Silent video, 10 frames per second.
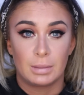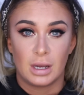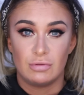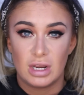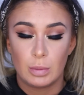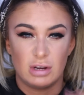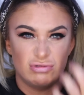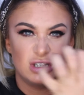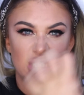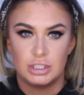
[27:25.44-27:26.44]
But I really want a
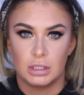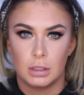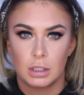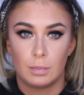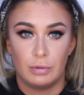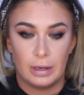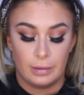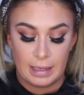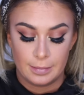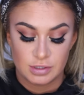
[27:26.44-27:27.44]
really dark
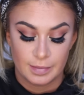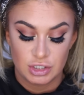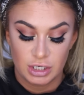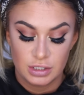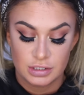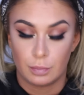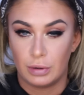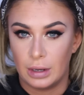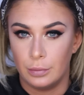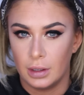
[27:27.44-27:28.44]
brown lip, so I'm actually going to use a
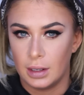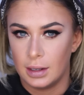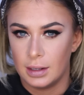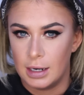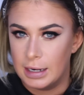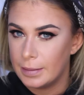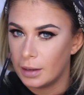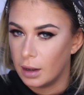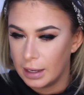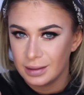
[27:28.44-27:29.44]
brown lip
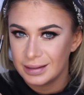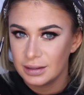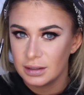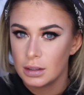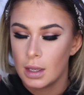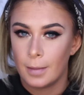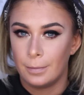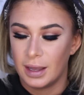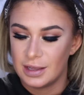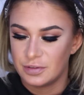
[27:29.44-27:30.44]
eyeliner,
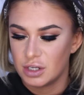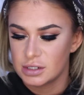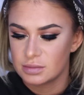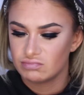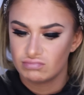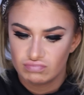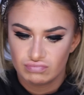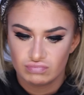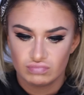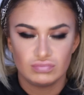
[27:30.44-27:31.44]
but I figured
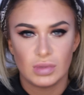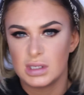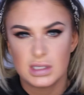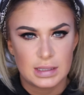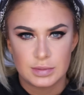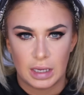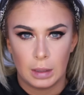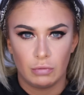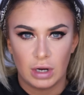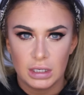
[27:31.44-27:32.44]
it's the
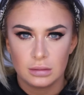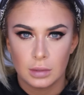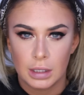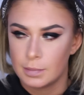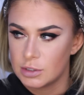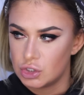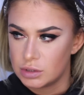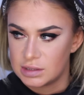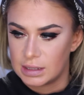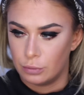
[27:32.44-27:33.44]
same, right? Like, they must
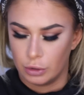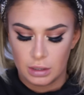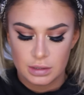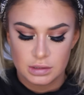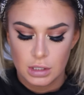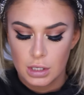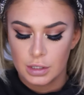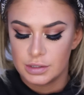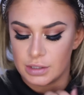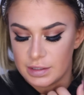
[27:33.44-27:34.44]
use the same products.
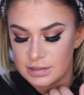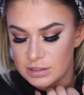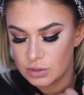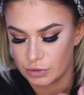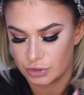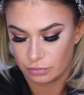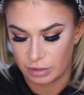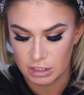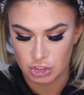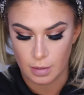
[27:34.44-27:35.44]
So this is Costa
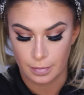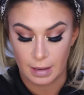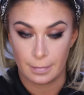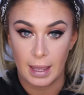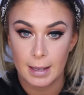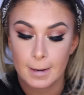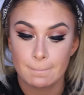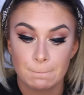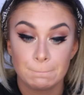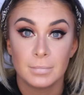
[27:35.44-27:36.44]
Riche by MAC
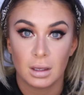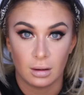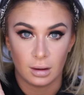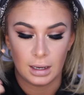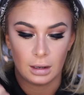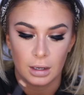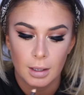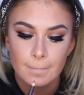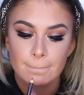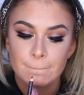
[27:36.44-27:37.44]

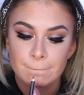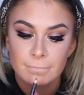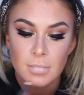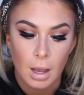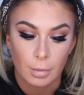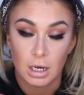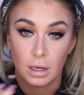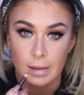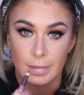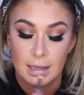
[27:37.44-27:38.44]
eyeliner. I'm going to
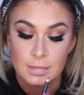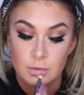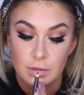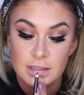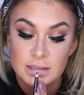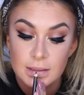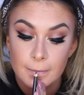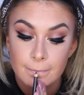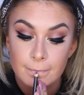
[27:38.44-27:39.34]
line my lips with this.